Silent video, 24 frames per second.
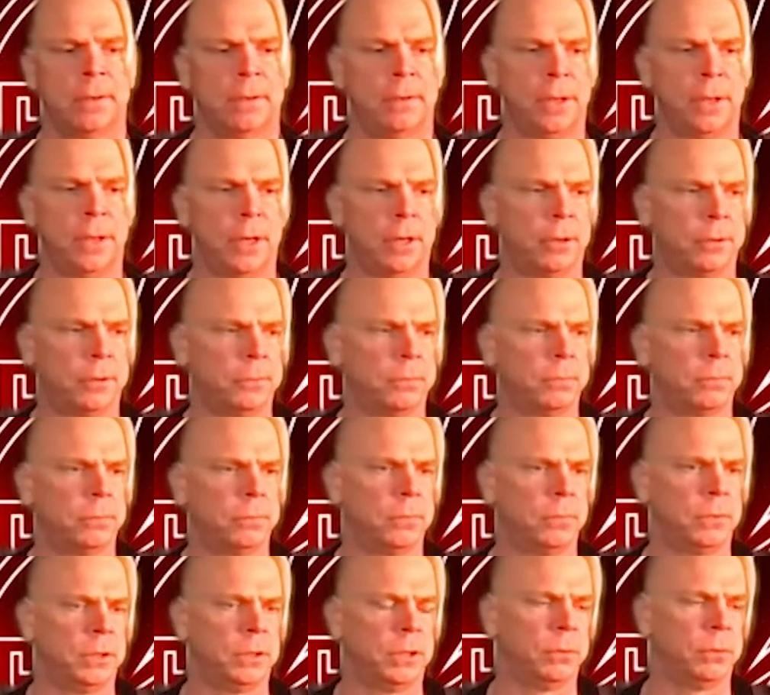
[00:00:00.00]

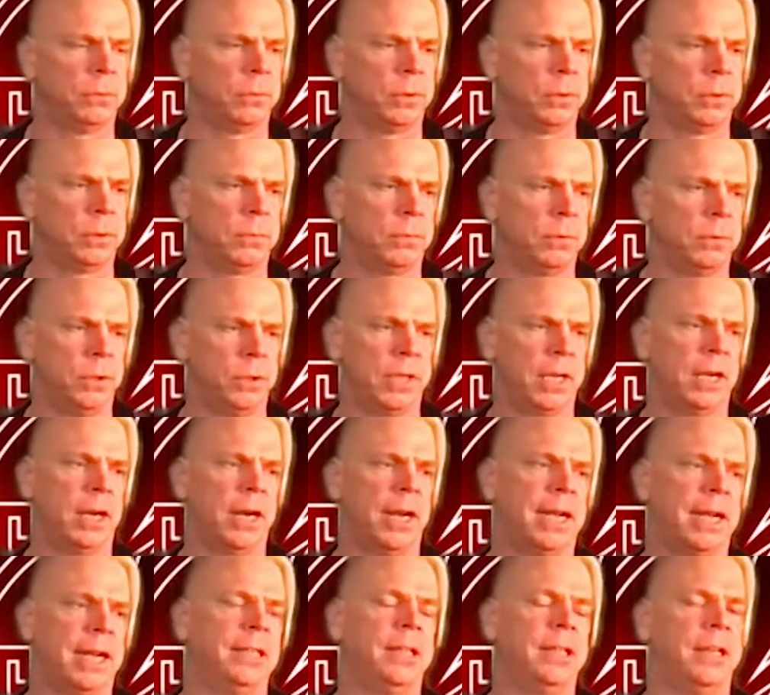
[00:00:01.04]
you get an
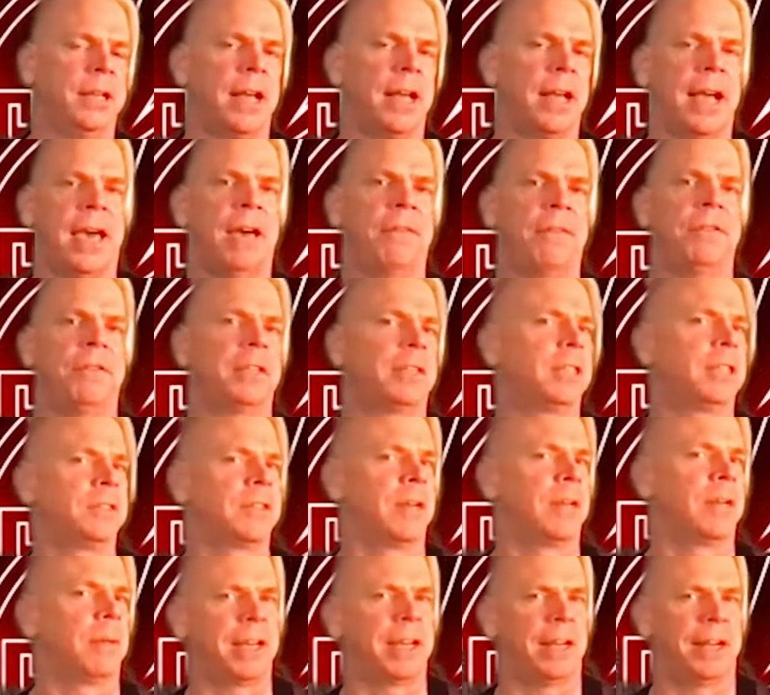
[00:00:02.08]
idea, and I have because
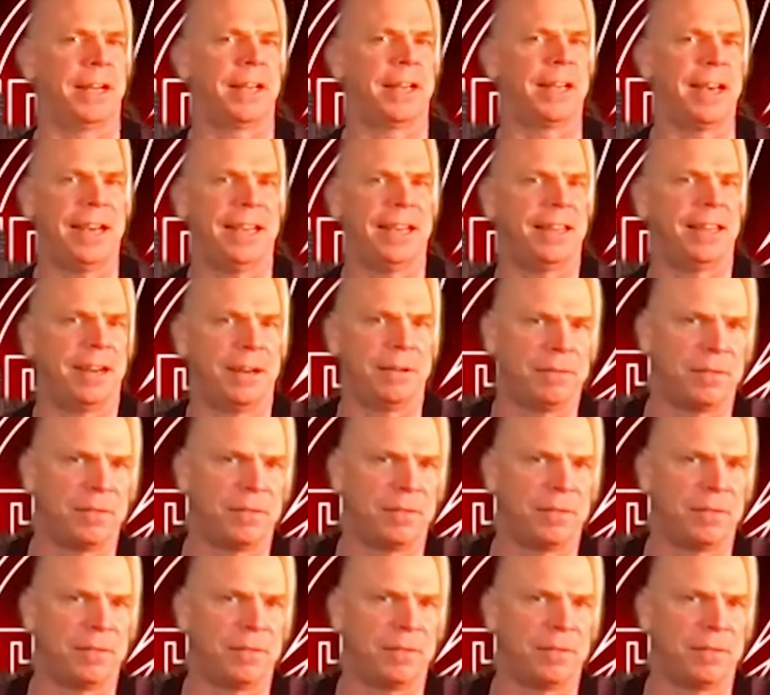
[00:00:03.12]
I'm the kind of guy that